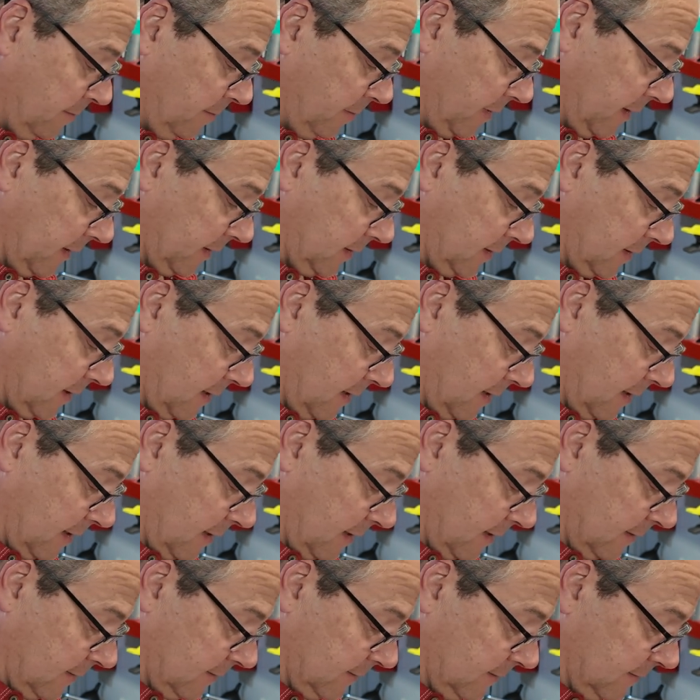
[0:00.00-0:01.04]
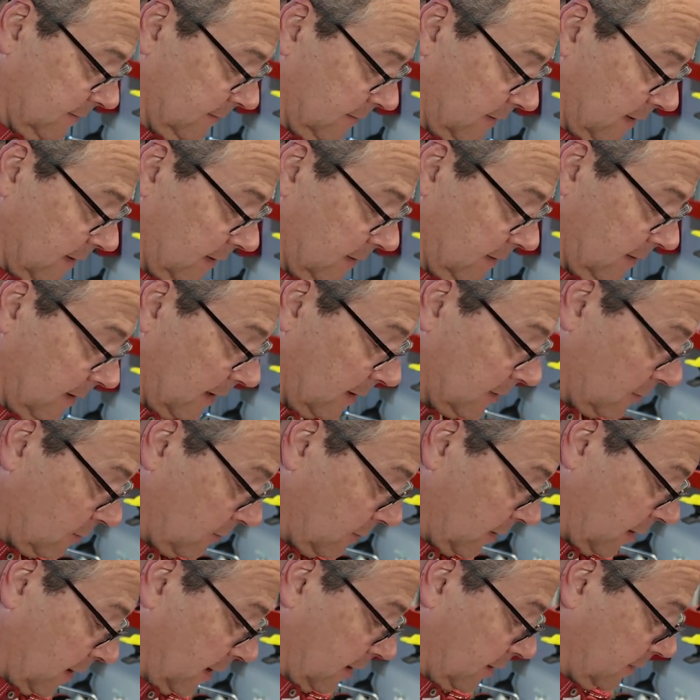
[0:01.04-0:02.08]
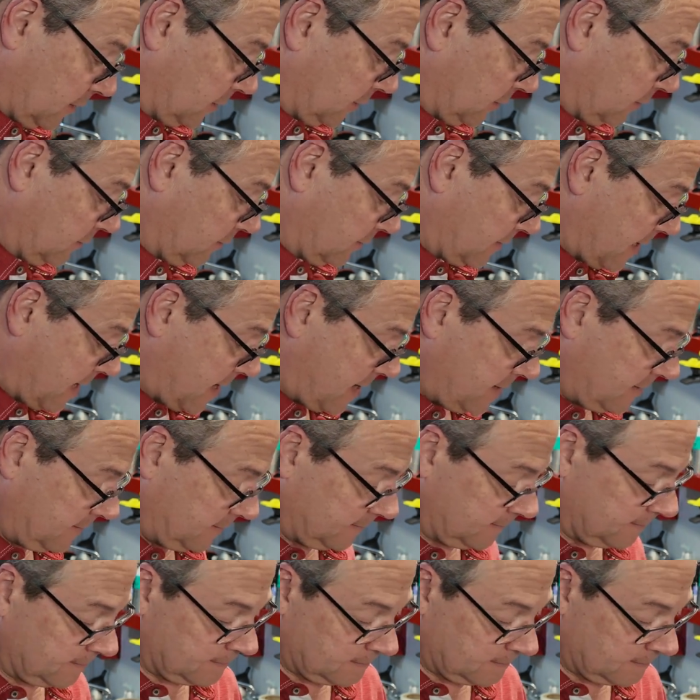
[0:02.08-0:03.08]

But I don't care to do that.